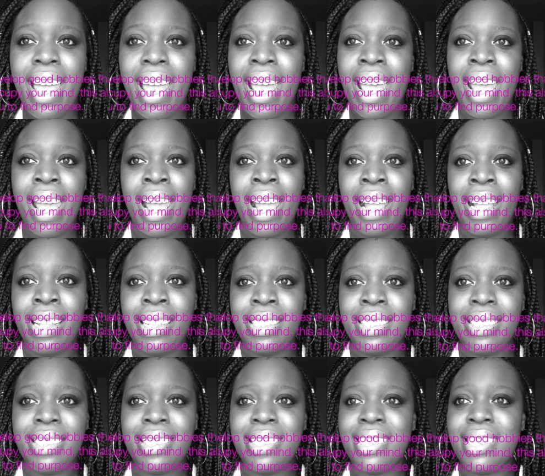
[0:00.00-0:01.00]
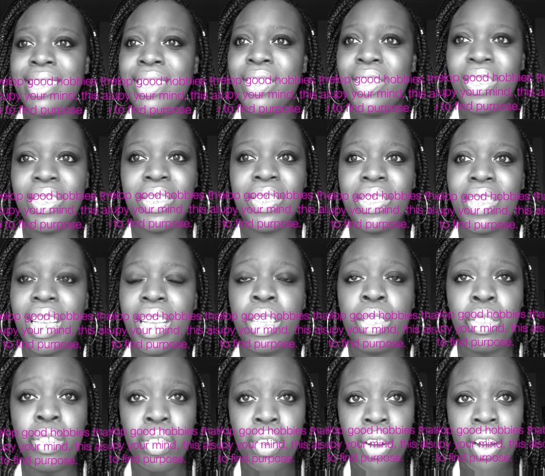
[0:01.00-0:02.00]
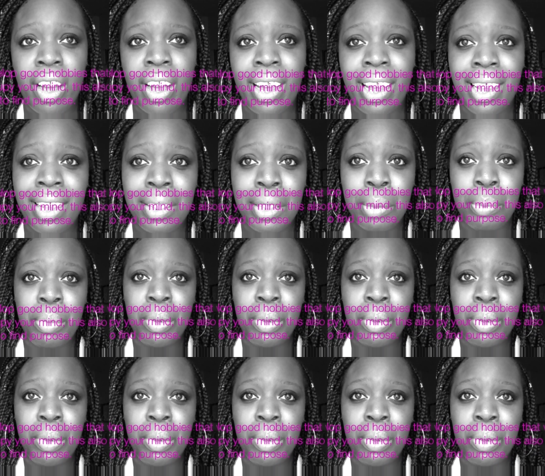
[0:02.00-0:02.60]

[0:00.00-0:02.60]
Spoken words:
and just enjoy the